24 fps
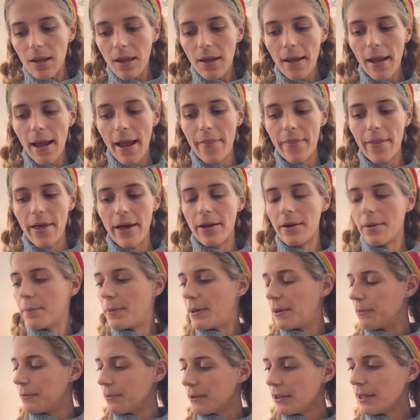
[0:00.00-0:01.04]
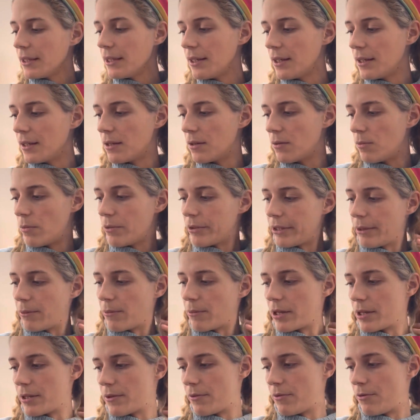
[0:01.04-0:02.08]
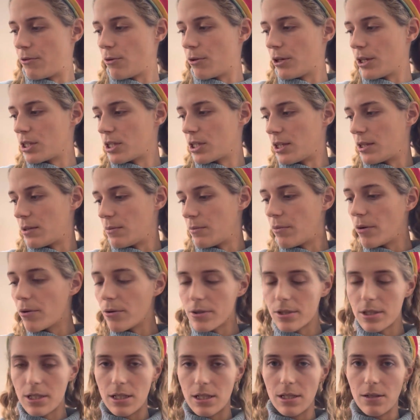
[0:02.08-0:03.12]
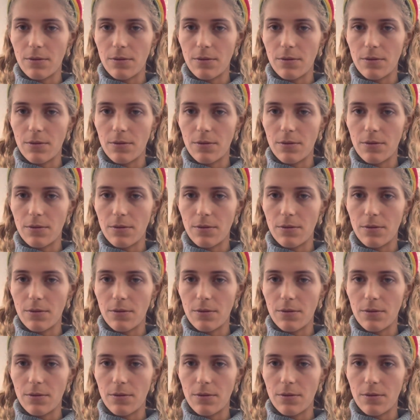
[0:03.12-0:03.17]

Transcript: And then, but really what I want to focus on the most